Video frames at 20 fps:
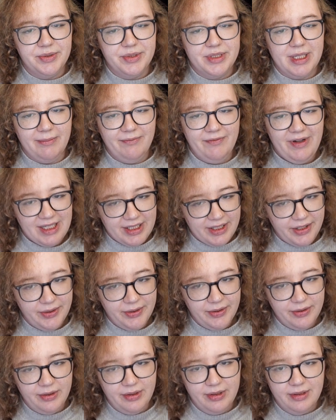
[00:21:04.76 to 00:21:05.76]
some
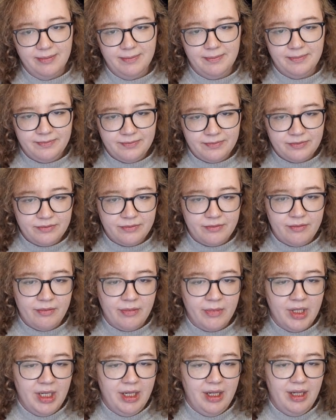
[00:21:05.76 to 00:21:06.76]
value,
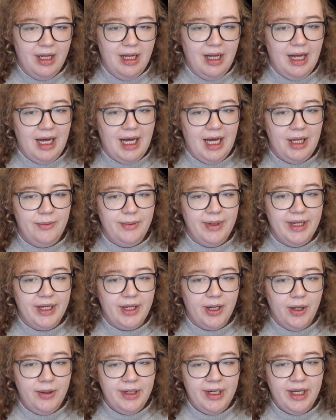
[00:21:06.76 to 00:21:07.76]
and we
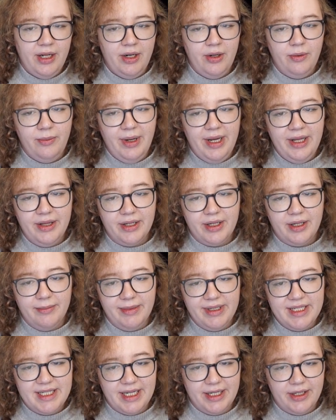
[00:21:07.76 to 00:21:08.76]
encode it in a way that can be
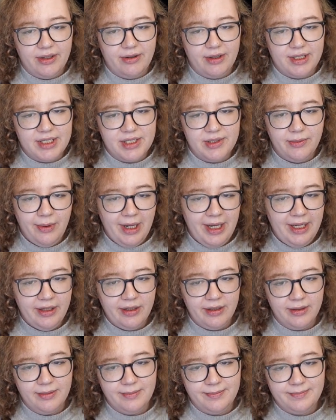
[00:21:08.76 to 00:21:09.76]
sent across the wire.